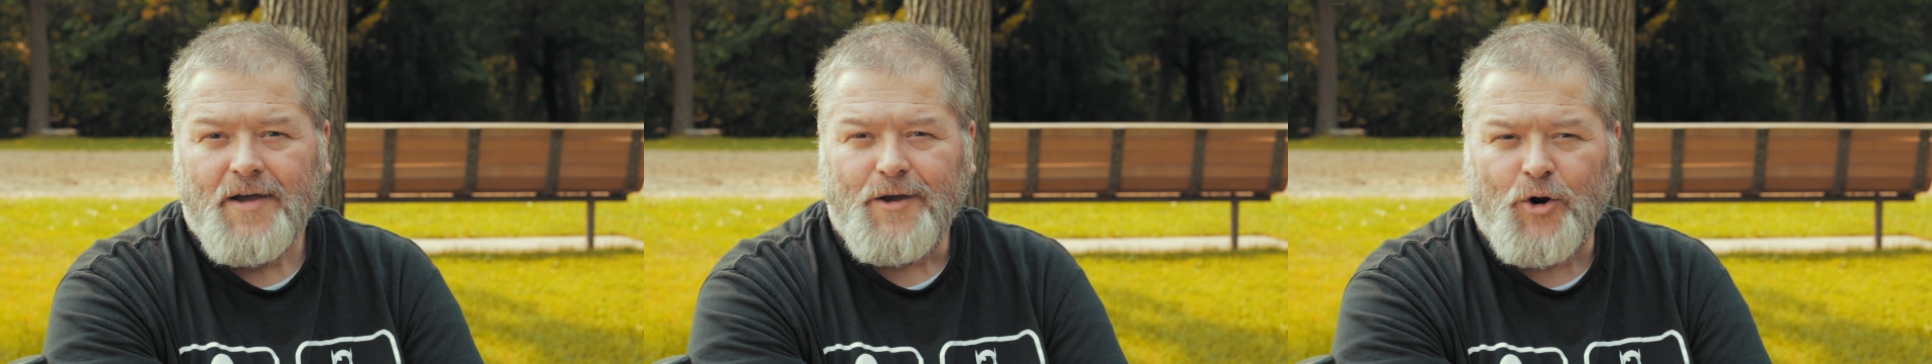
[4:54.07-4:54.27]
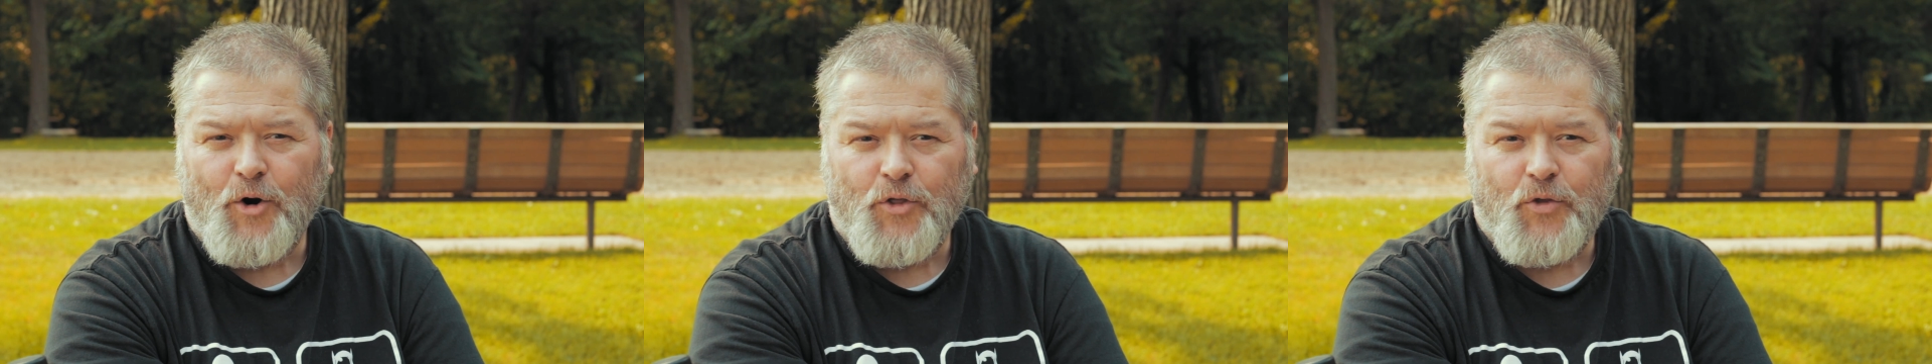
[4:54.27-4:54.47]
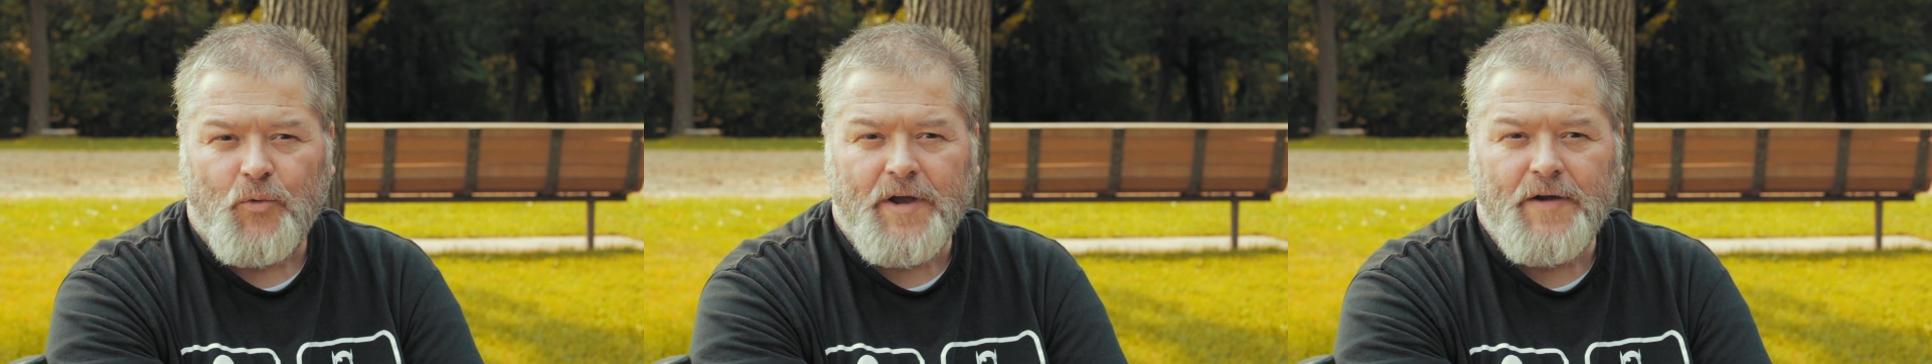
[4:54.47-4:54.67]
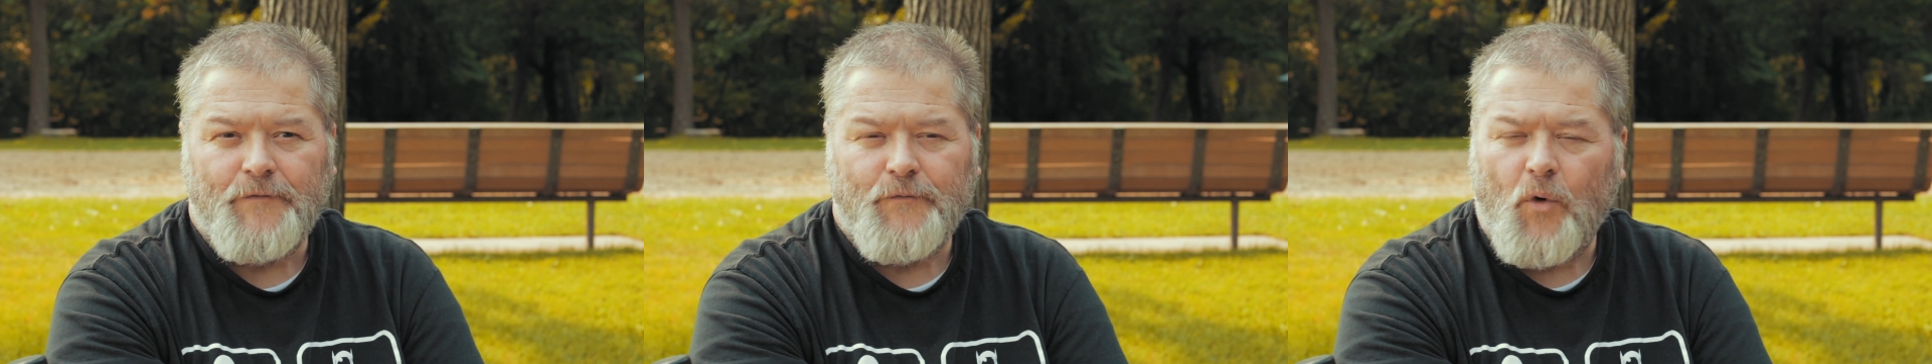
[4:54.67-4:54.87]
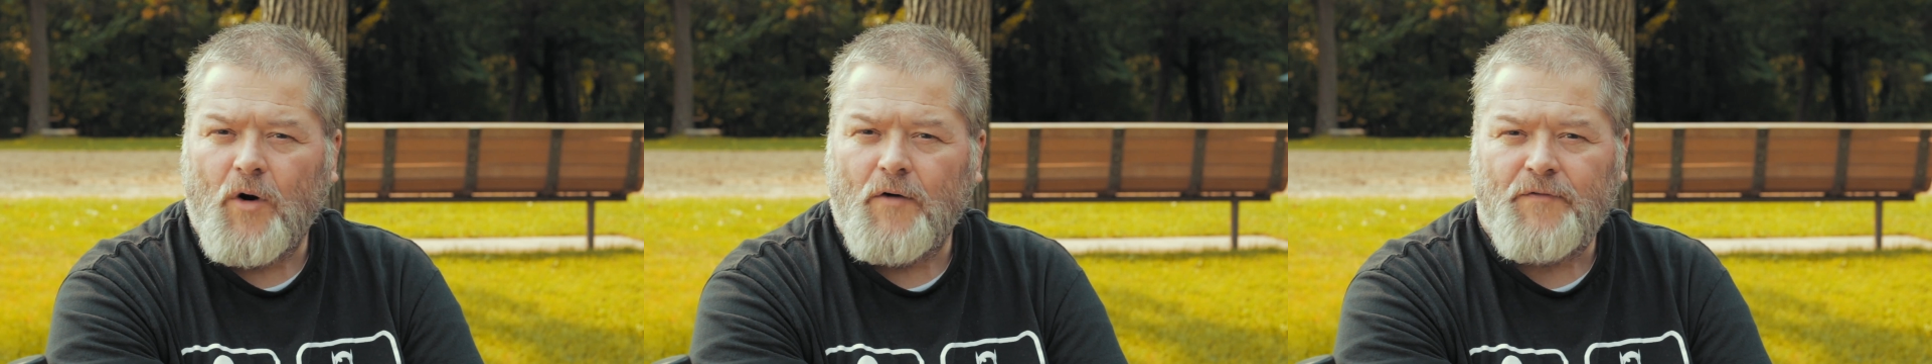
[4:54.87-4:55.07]
your $300,
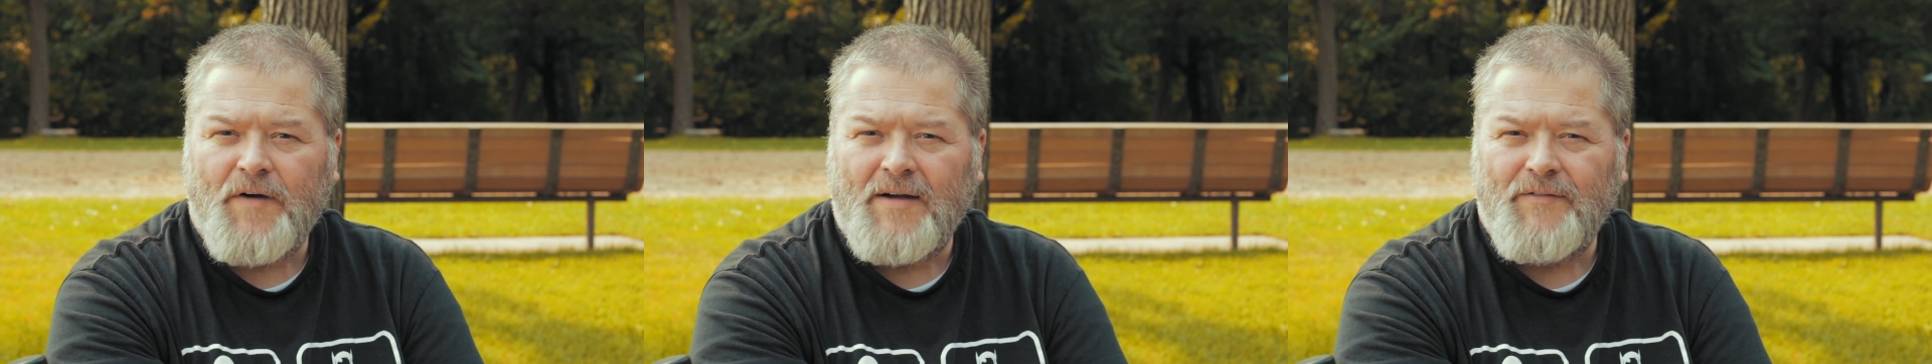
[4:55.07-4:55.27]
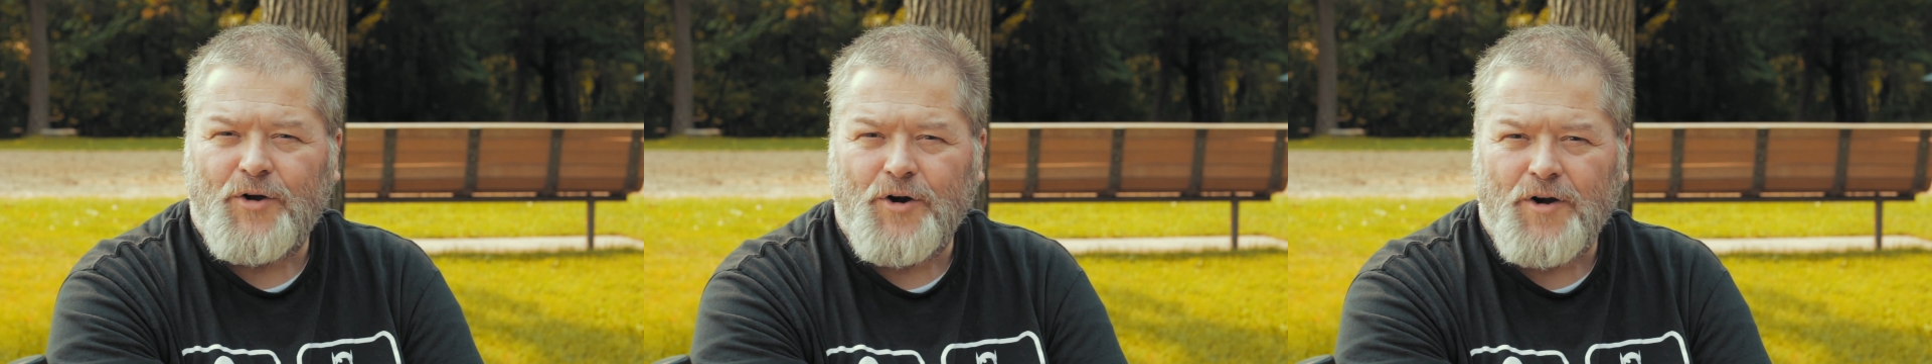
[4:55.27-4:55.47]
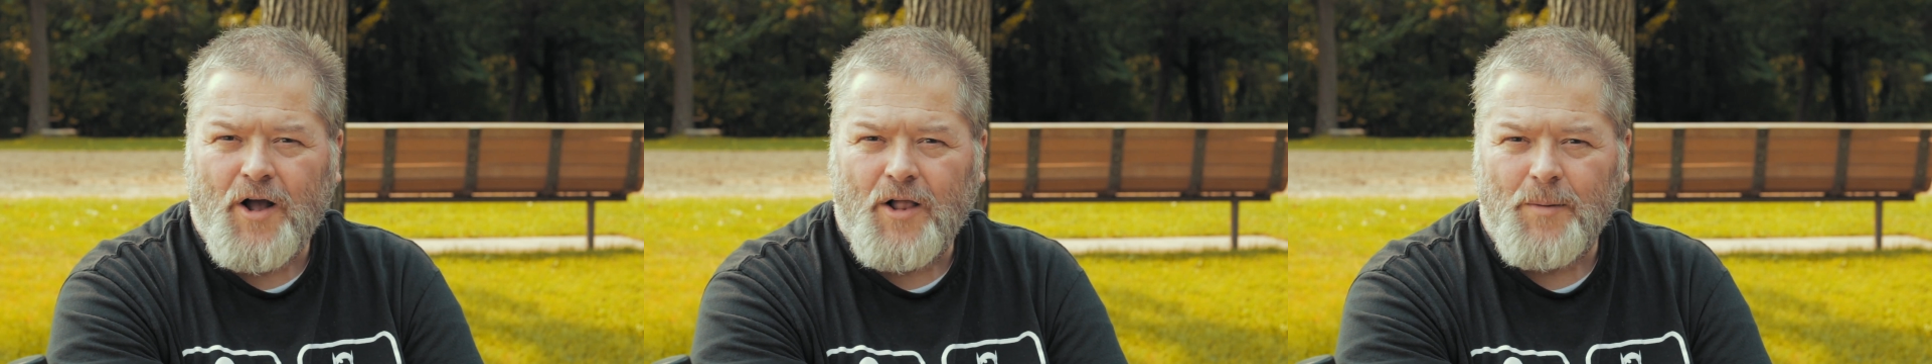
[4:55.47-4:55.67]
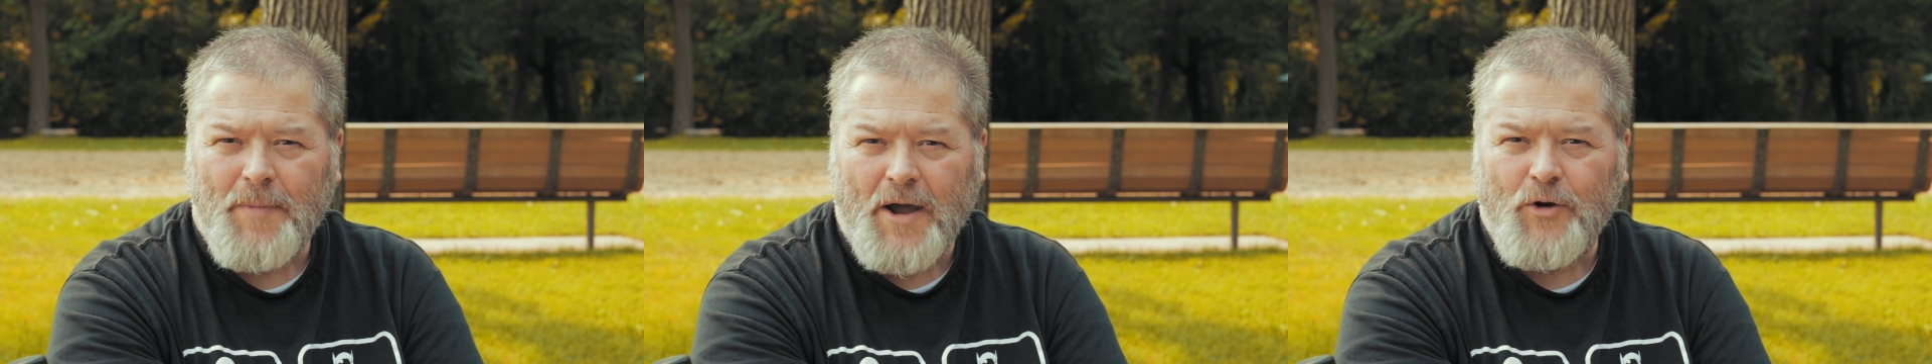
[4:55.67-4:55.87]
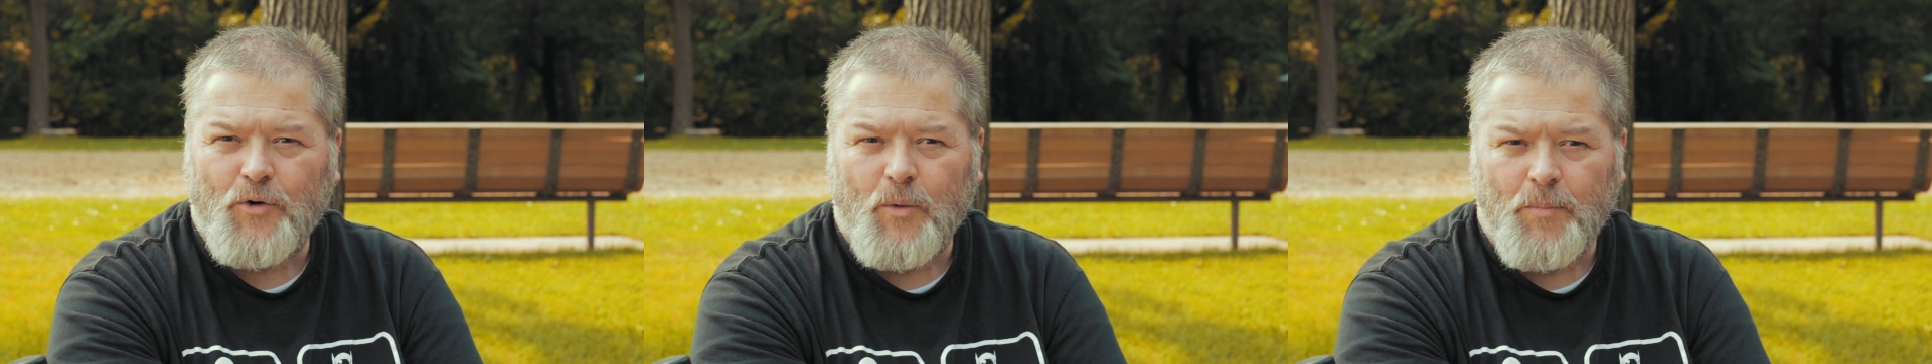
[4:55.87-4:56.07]
$400, $500
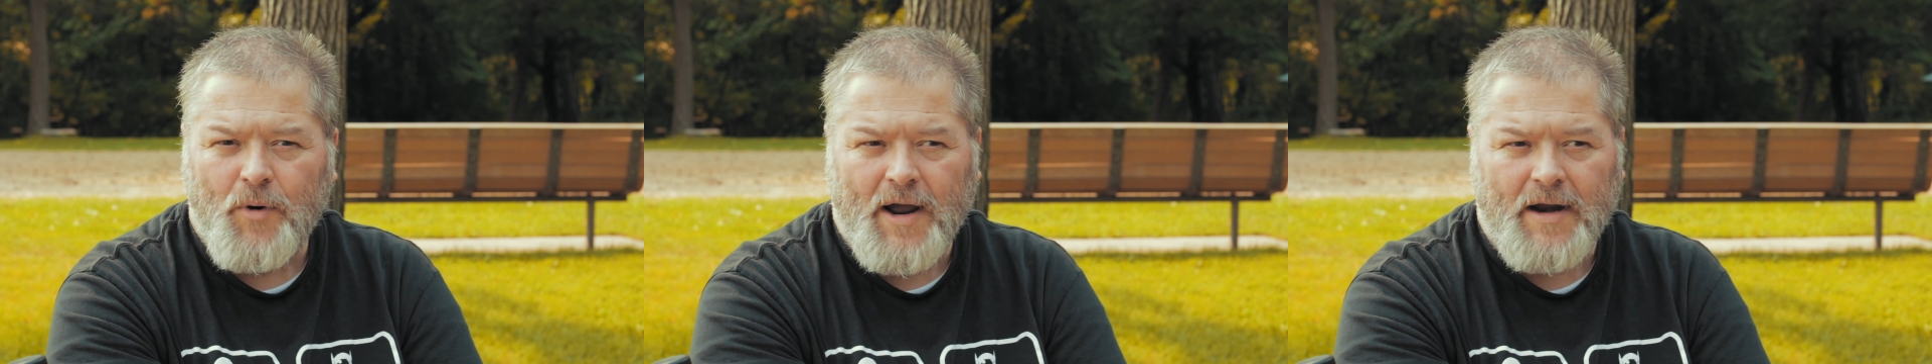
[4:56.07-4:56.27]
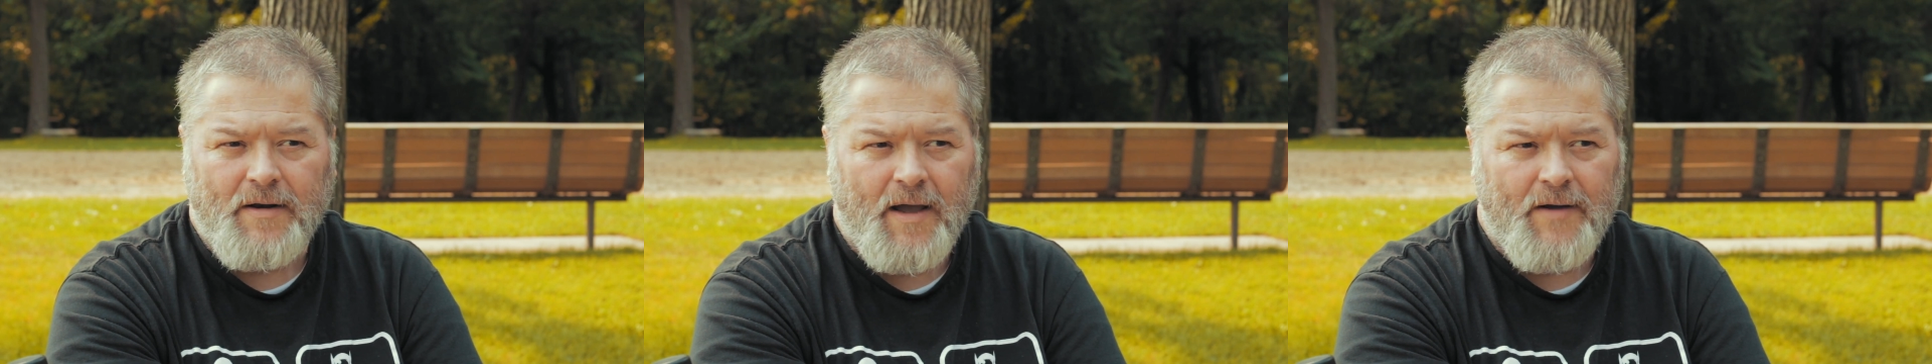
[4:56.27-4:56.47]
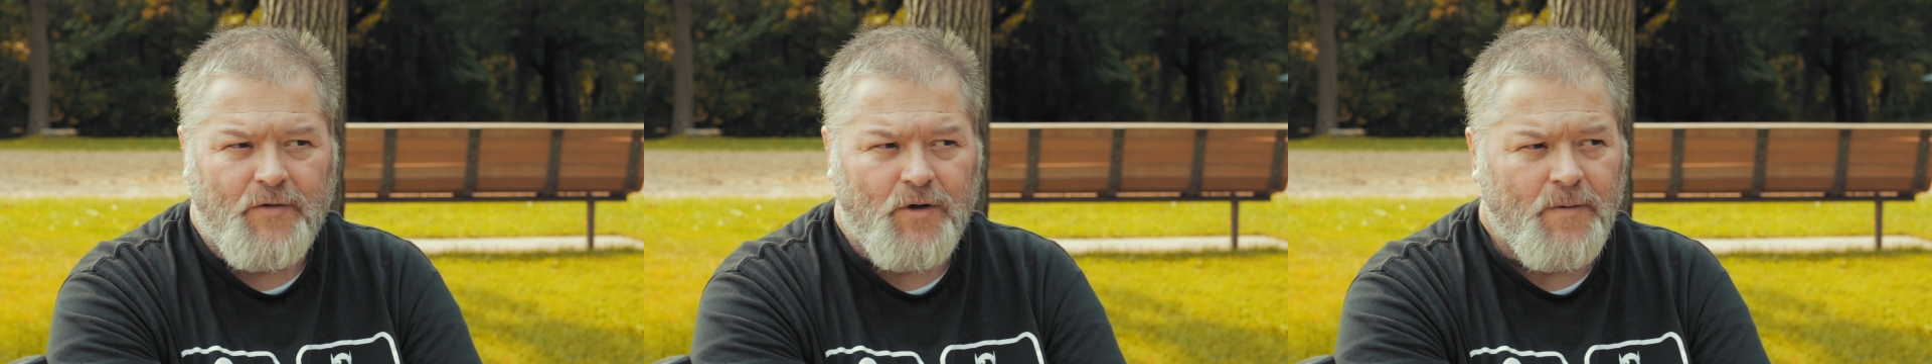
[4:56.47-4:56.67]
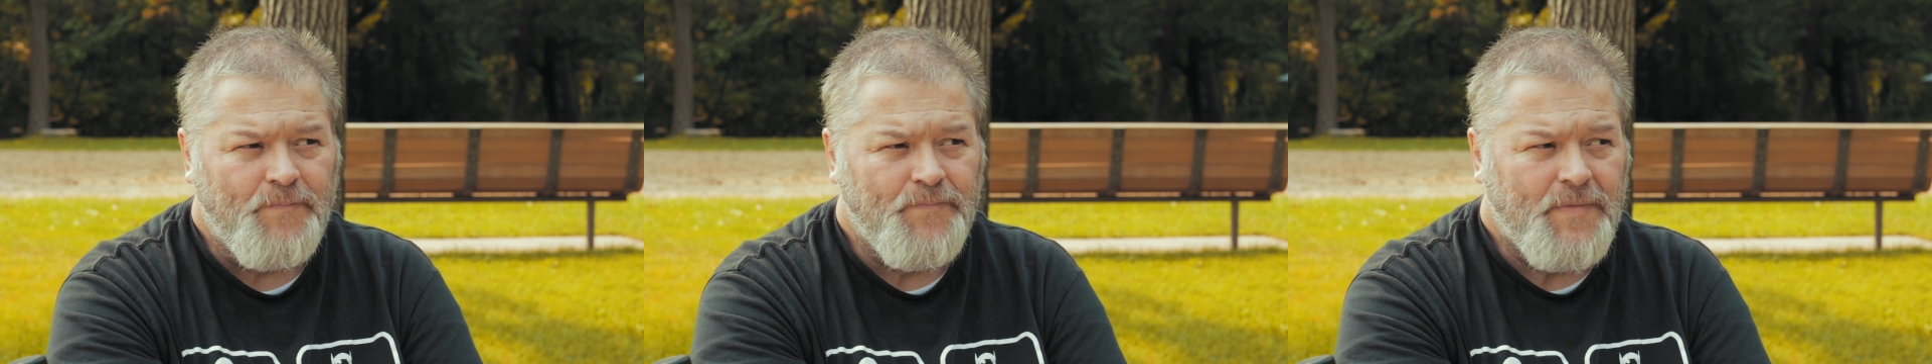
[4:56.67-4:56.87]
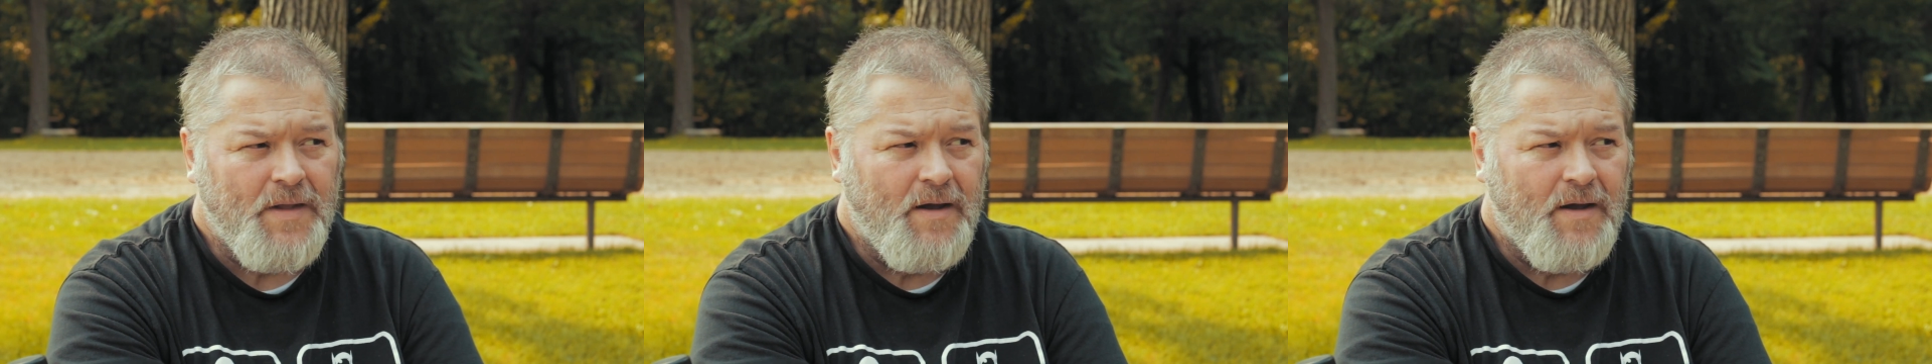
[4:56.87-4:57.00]
micro brand level.